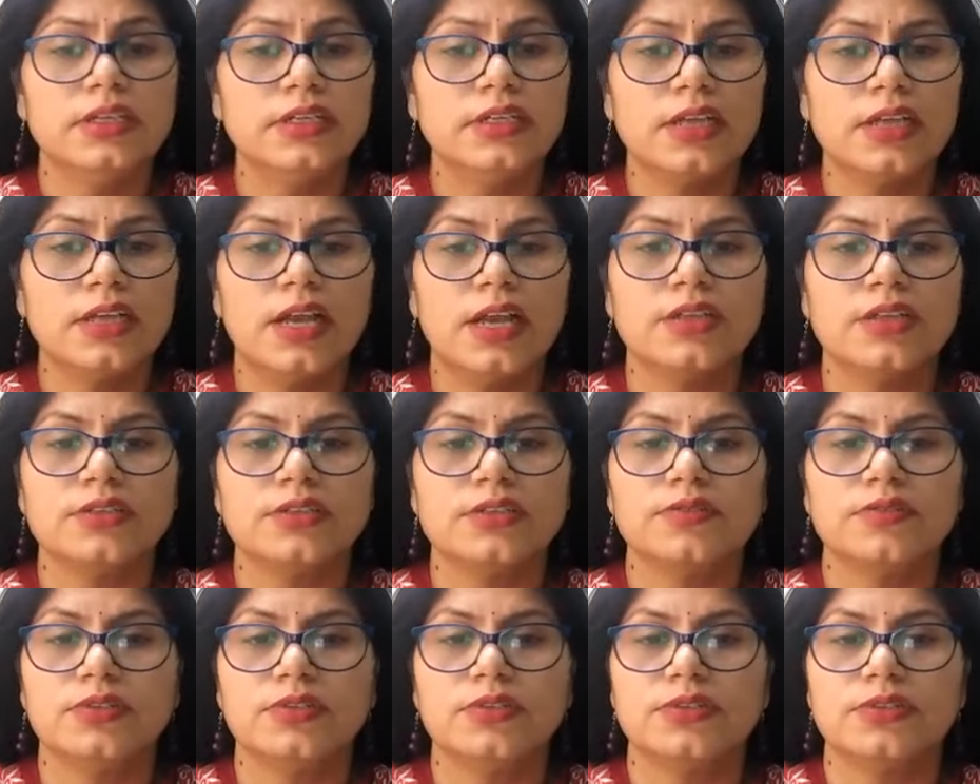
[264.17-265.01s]
class
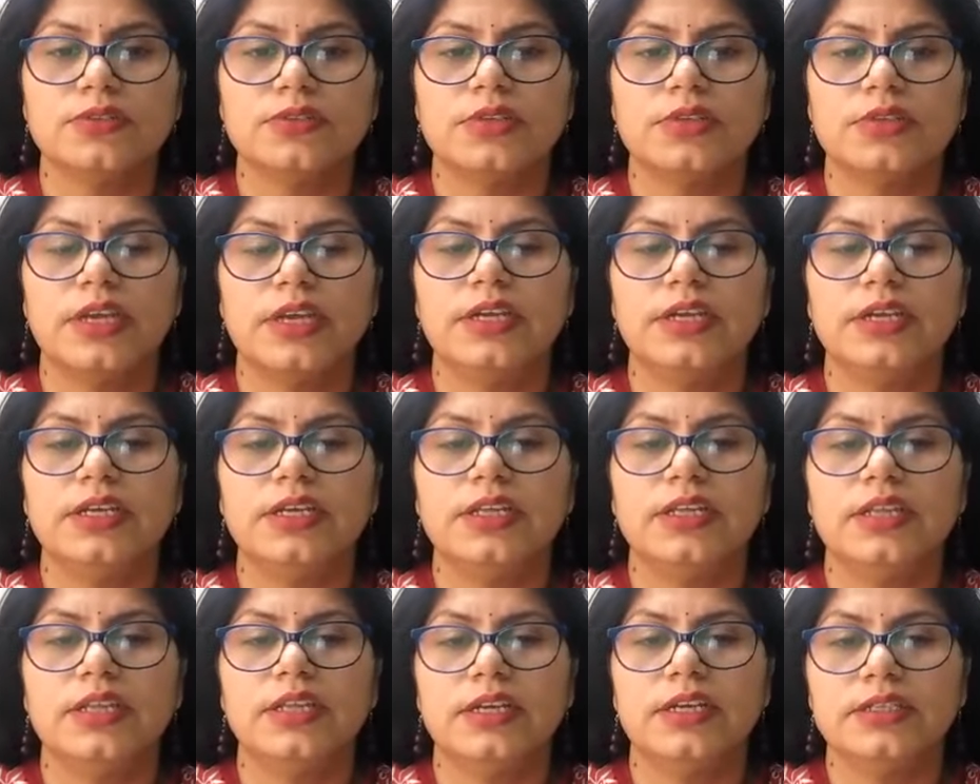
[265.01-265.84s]
of the society,
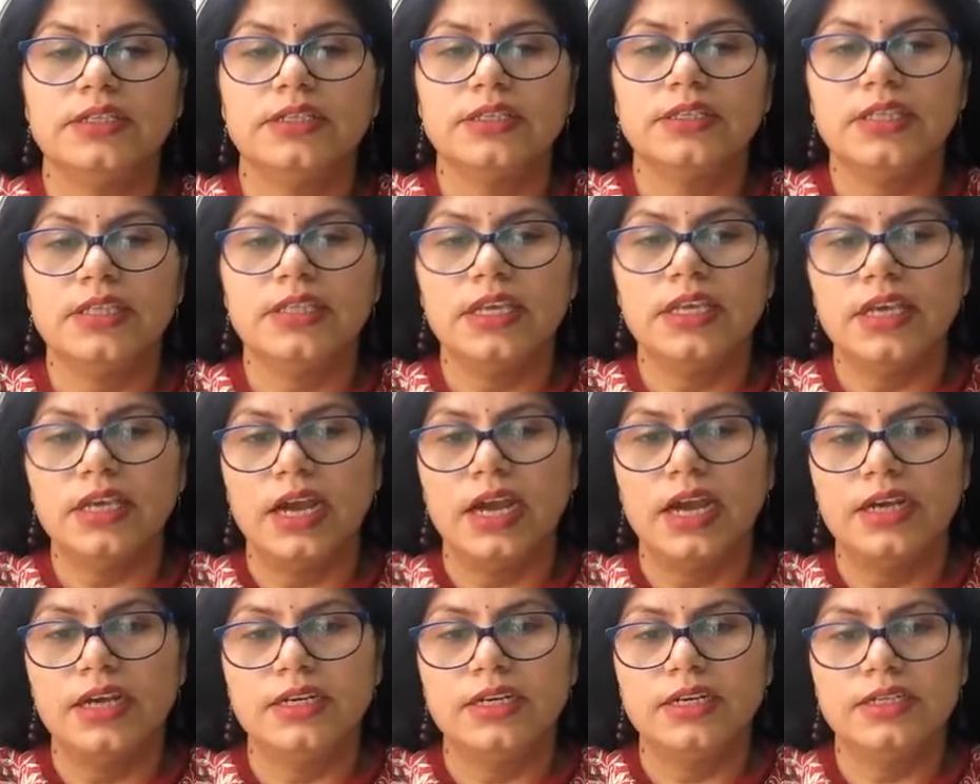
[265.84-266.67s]
and that is the
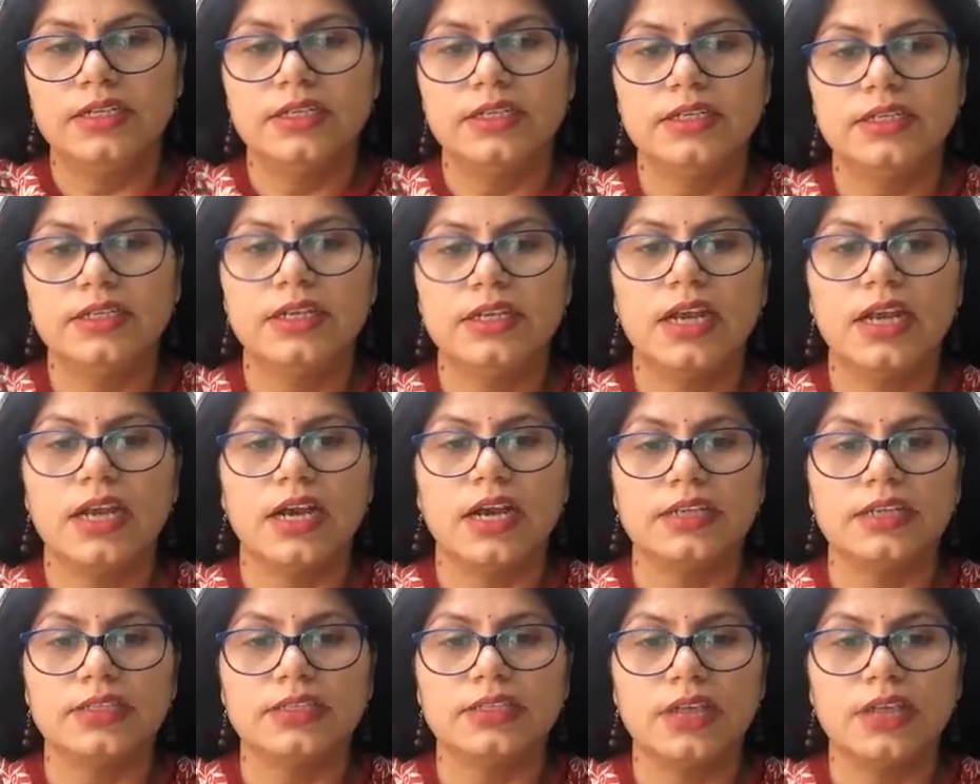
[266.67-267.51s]

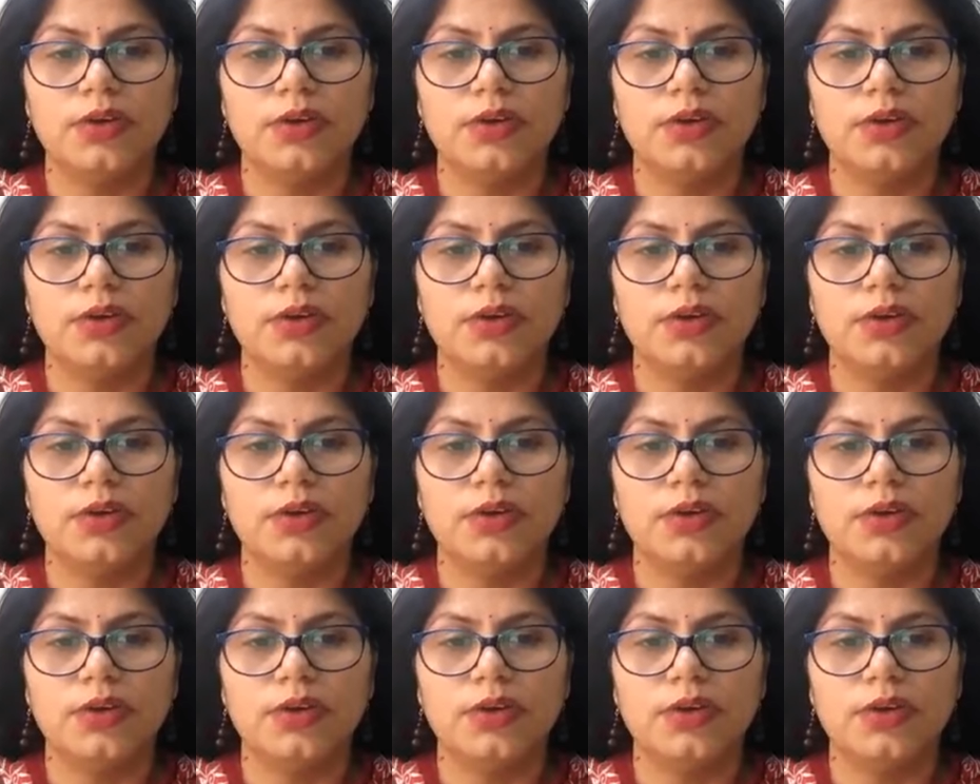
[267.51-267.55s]
underclass.